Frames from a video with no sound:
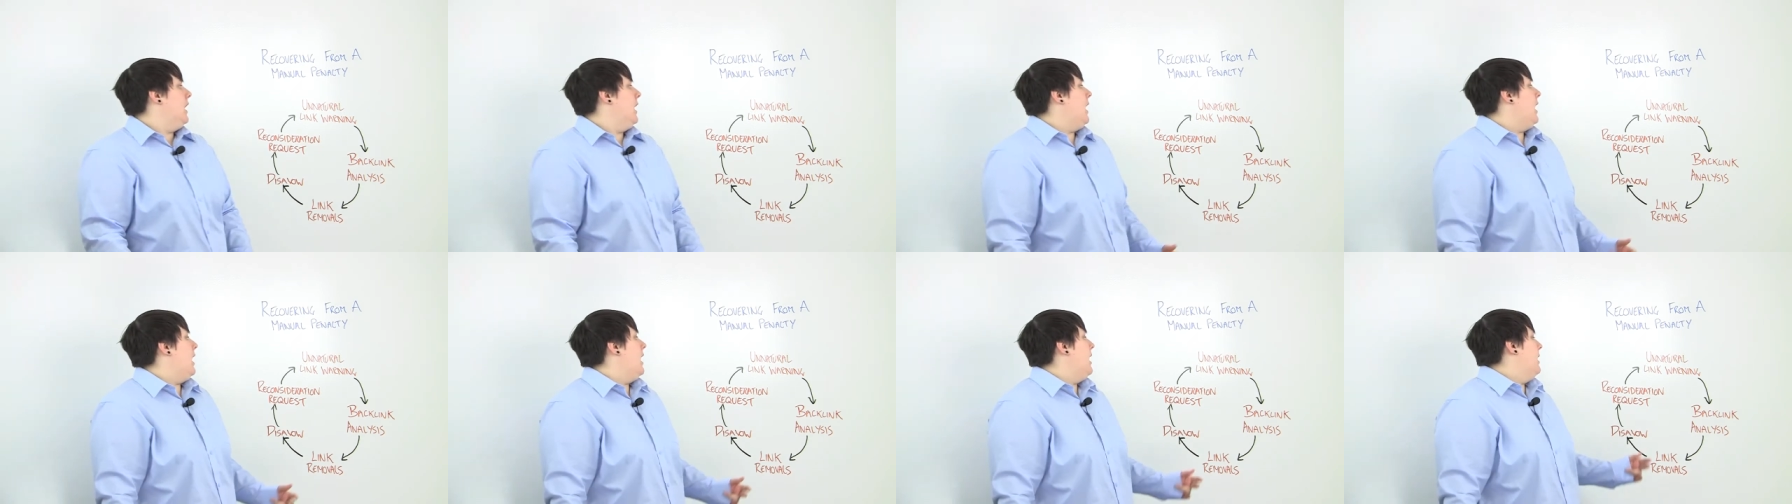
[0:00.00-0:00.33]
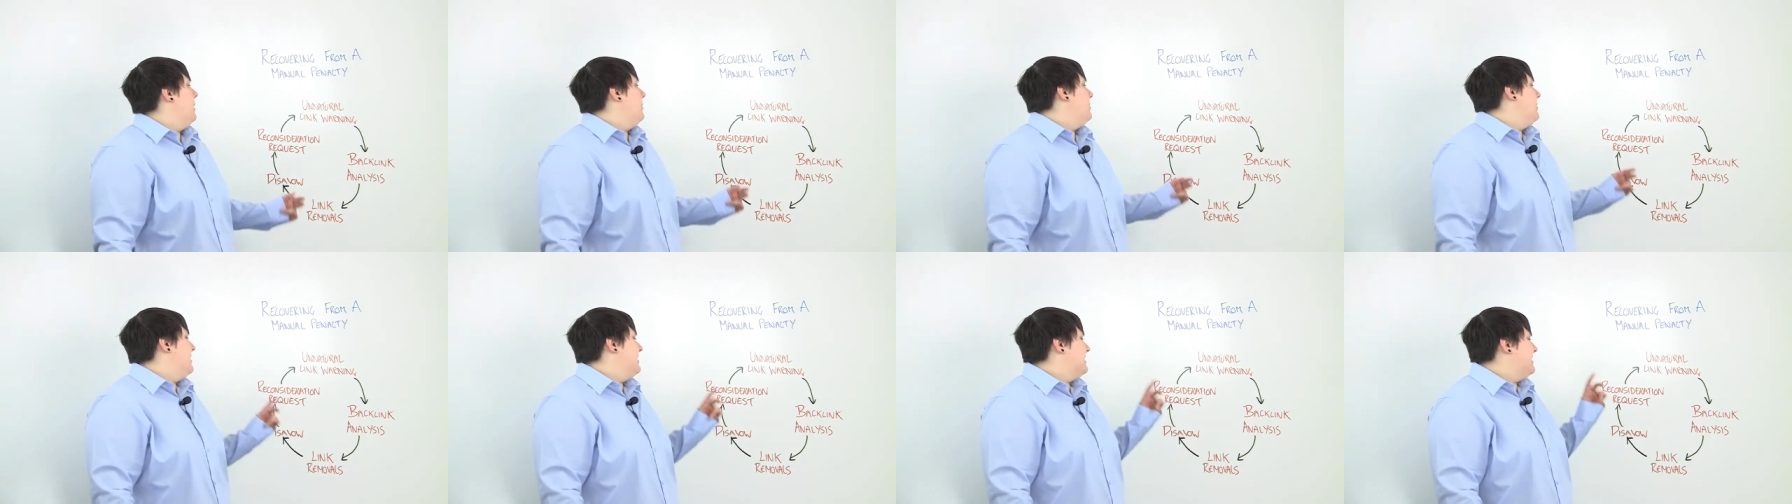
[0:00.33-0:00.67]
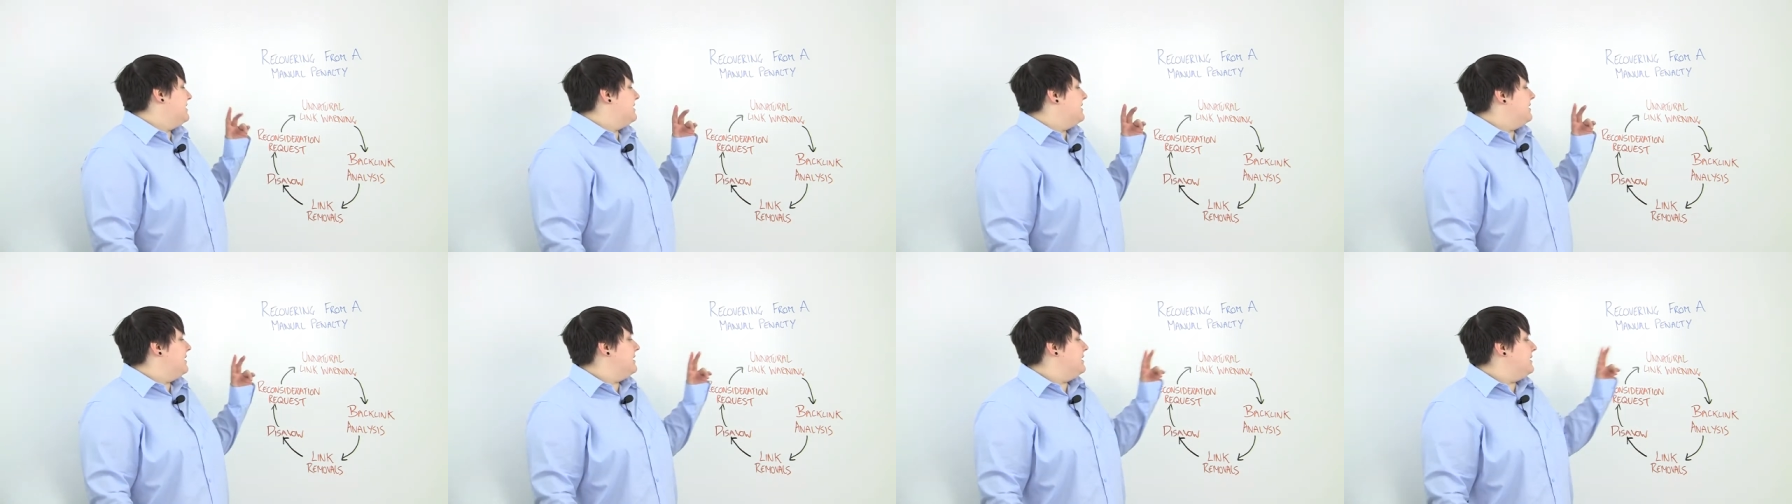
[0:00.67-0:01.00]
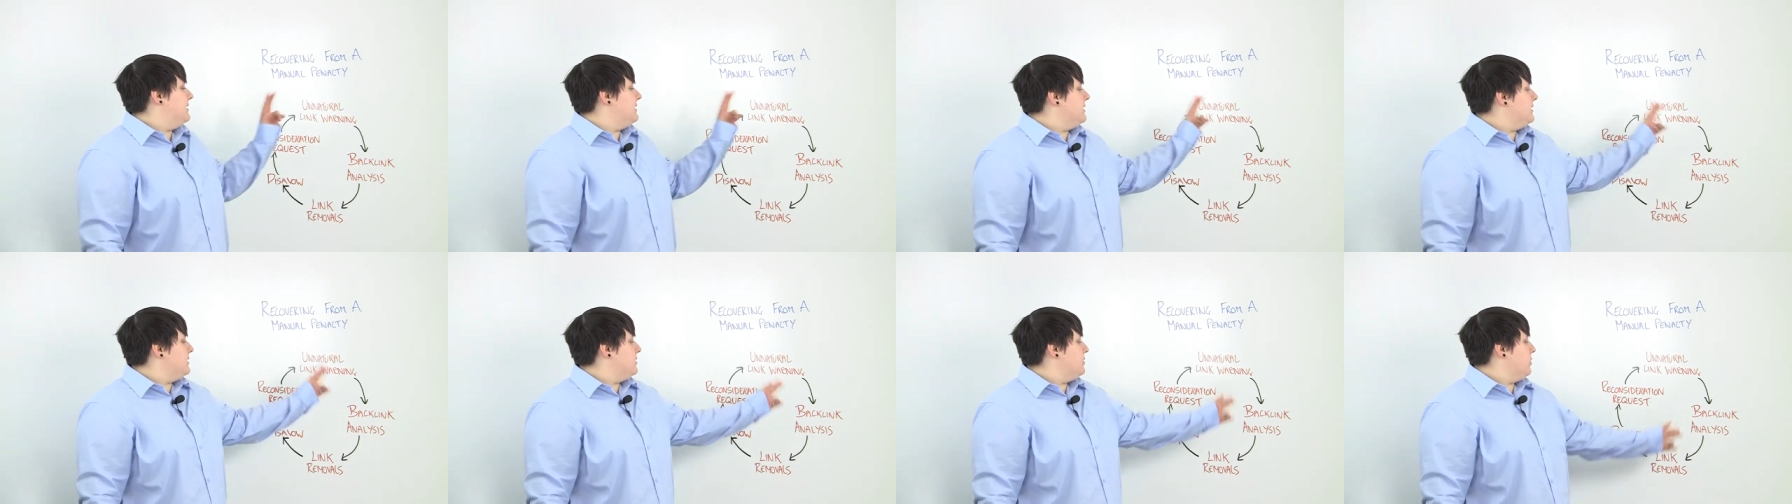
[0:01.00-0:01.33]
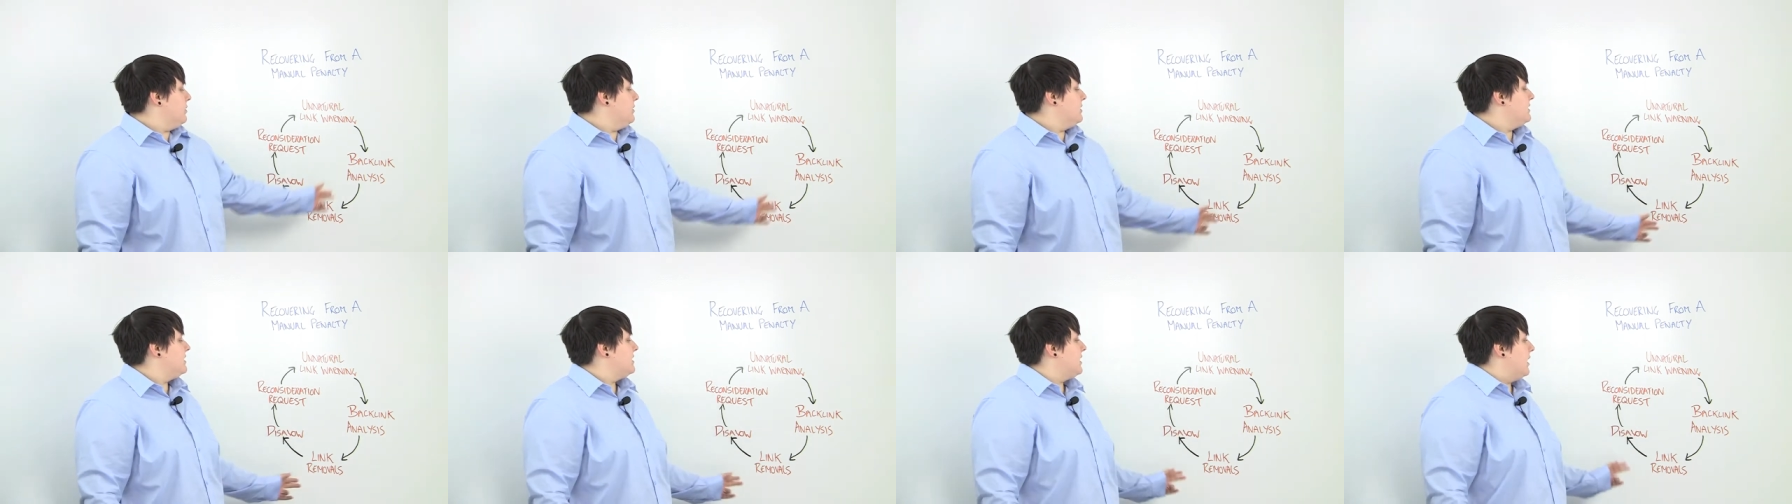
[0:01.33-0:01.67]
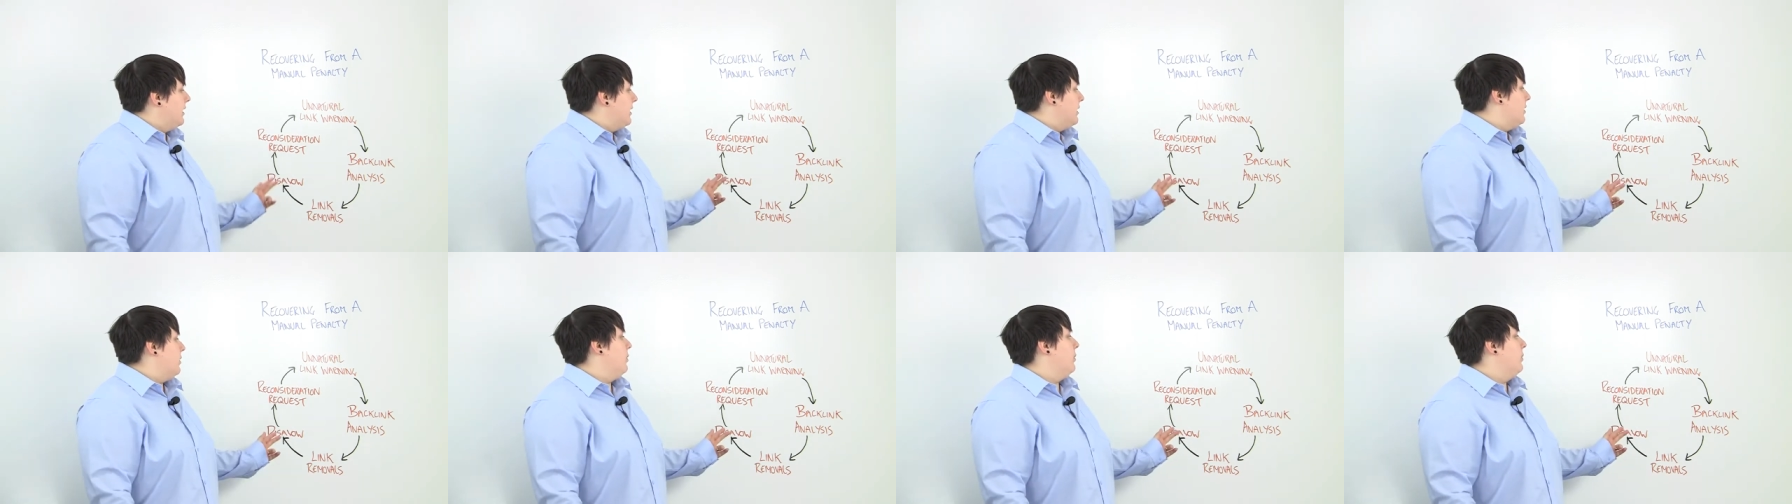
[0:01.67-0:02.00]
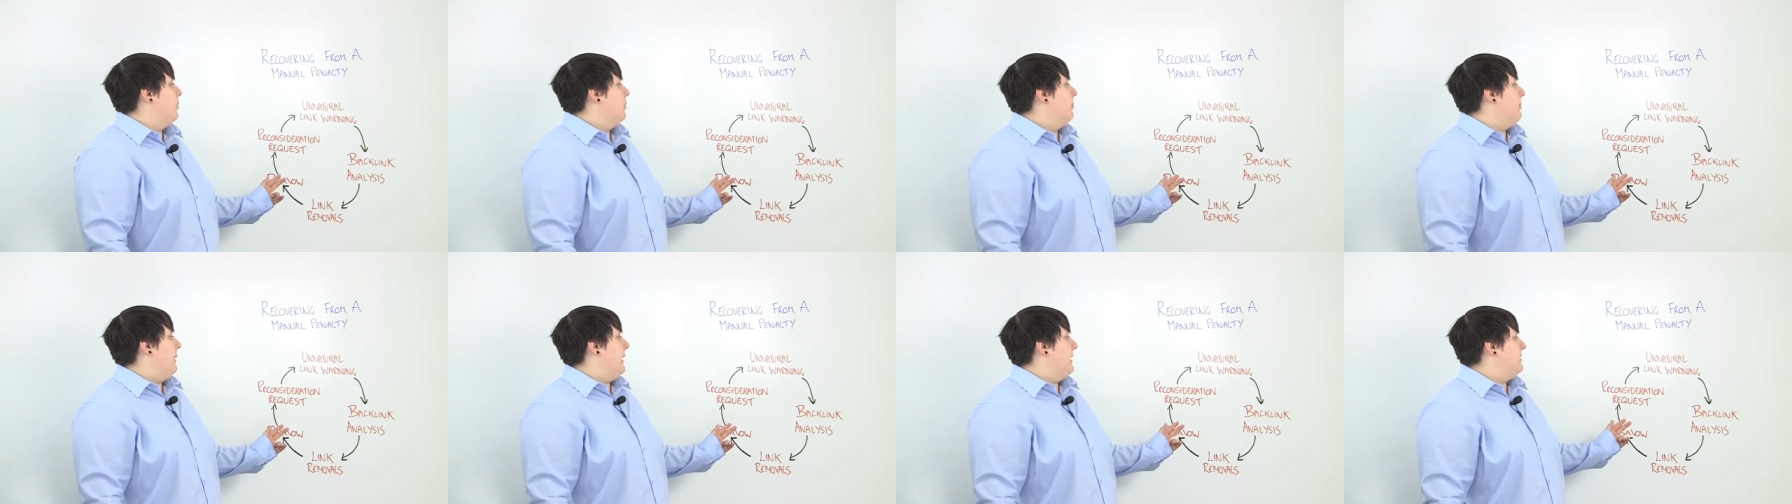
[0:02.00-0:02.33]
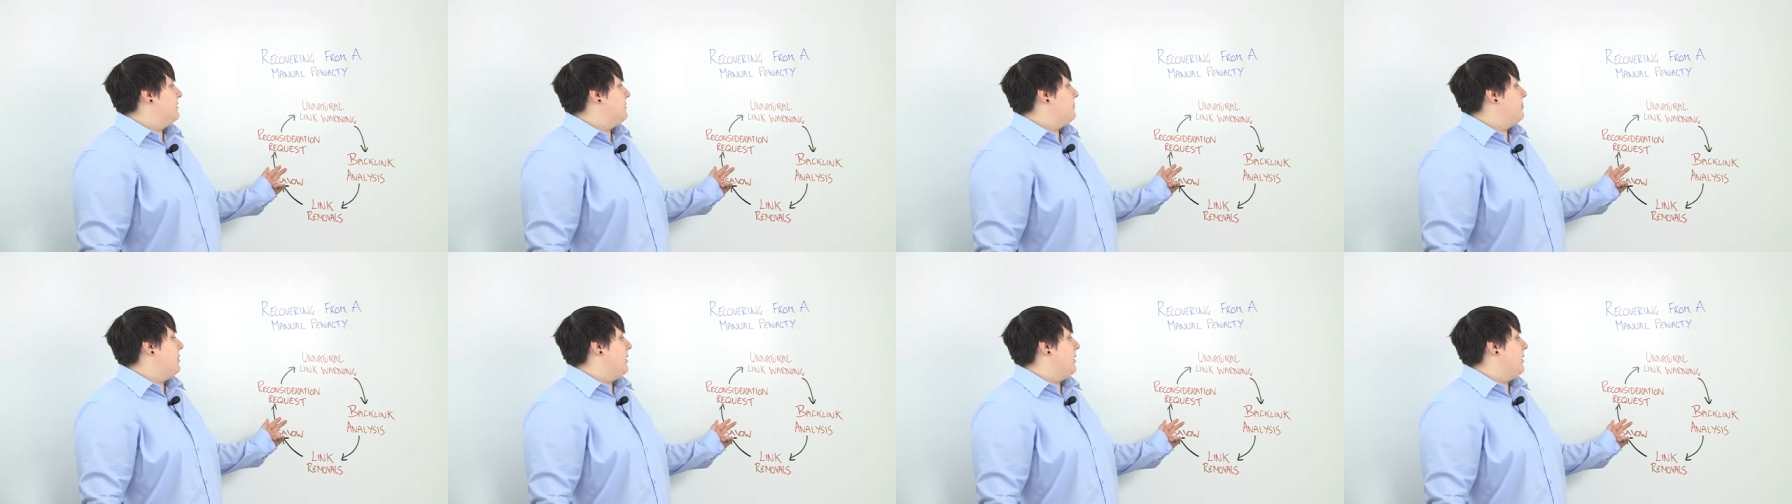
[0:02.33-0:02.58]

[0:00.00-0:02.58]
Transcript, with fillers: Uh, a, this is a sort of cycle-based